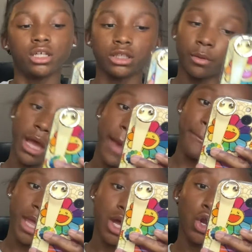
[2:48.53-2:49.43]
Then we got
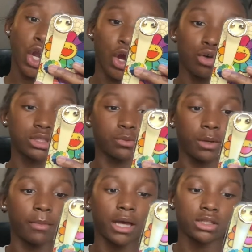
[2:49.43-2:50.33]
mail, notes,
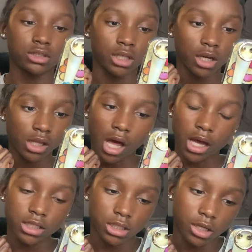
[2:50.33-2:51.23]
reminders, and
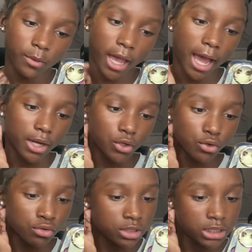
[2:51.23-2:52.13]
clocks. And then we got
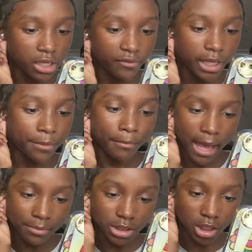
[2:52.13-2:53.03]
news, TV,
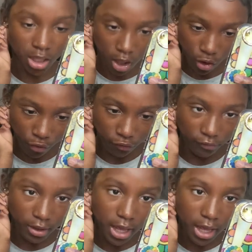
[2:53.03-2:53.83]
maps, and health.